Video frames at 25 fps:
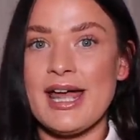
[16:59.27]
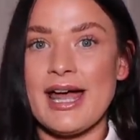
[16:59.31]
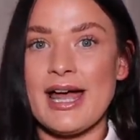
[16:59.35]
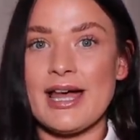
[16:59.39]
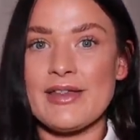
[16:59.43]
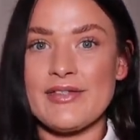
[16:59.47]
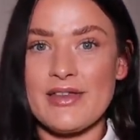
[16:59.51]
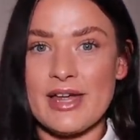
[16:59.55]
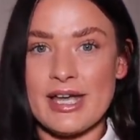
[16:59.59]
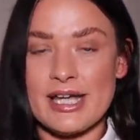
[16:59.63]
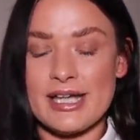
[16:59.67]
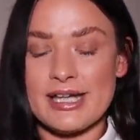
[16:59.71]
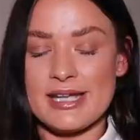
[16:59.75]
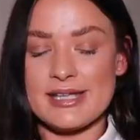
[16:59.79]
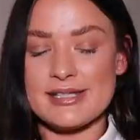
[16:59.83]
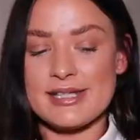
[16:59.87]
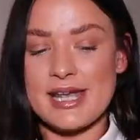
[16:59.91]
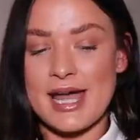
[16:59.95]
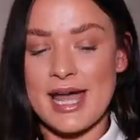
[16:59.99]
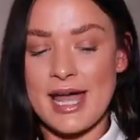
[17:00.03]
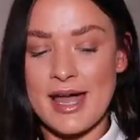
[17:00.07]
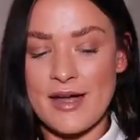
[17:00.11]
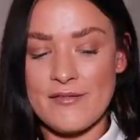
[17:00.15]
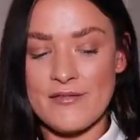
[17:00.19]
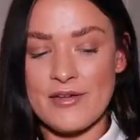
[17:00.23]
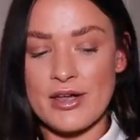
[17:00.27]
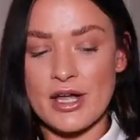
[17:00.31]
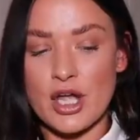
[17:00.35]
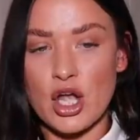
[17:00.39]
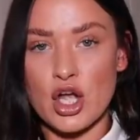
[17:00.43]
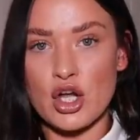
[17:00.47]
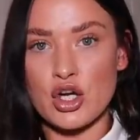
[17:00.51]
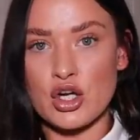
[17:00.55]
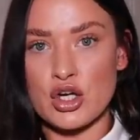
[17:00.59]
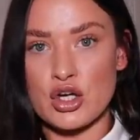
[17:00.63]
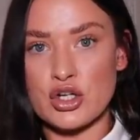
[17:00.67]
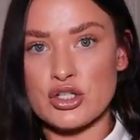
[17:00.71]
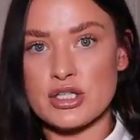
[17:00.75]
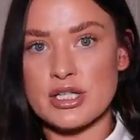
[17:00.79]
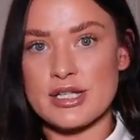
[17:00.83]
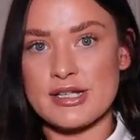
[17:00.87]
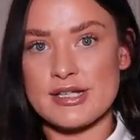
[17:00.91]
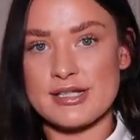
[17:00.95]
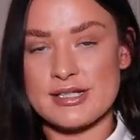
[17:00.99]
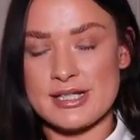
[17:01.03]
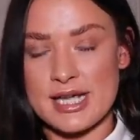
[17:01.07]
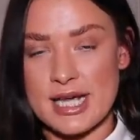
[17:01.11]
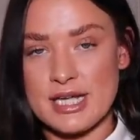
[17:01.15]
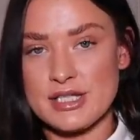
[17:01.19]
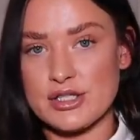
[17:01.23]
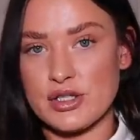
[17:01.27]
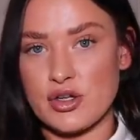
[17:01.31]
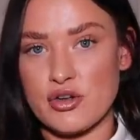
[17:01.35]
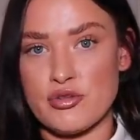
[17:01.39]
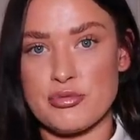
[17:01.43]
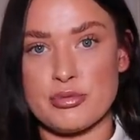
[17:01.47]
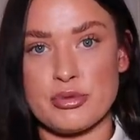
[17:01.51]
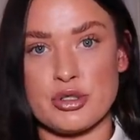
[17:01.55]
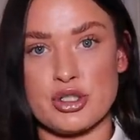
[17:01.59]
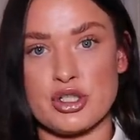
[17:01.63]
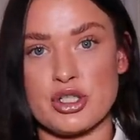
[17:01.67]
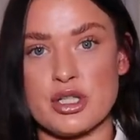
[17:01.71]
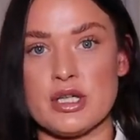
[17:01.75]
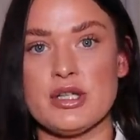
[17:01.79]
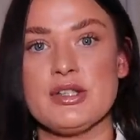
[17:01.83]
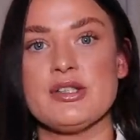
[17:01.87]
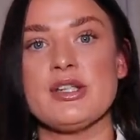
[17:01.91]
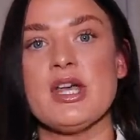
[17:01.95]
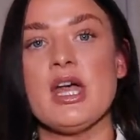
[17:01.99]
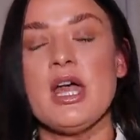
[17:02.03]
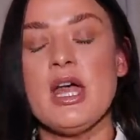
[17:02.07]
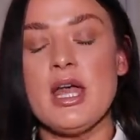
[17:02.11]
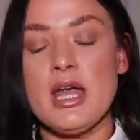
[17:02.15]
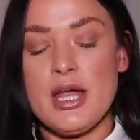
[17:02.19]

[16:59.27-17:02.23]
and that is having a good set of brushes.